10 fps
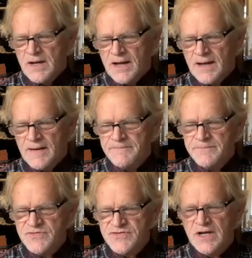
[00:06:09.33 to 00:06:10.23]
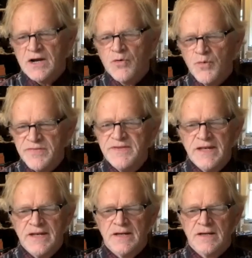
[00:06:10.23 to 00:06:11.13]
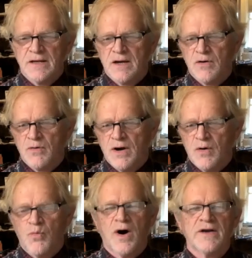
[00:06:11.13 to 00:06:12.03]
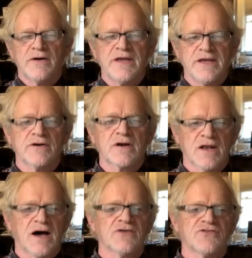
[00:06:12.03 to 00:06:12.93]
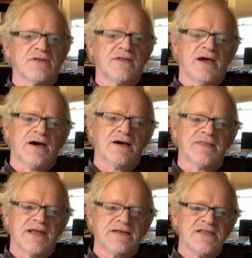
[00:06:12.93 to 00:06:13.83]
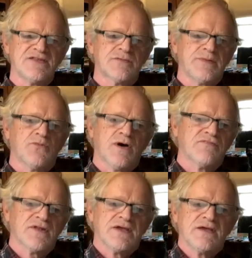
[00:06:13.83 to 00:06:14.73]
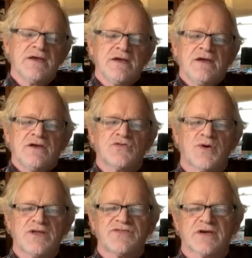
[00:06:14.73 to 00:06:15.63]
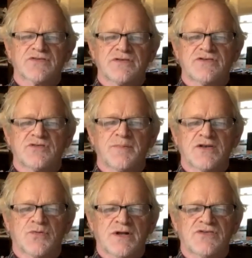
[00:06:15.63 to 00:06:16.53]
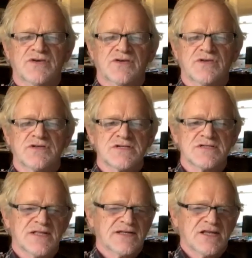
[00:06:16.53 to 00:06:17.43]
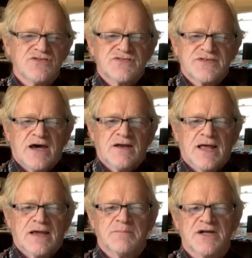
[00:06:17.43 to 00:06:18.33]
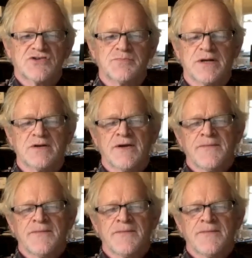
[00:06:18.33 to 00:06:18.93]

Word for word: um, stuck with needing a, a, a water heater closet uh, that needs to be roughly 26 inches by 26 inches. And that doesn't sound like much, but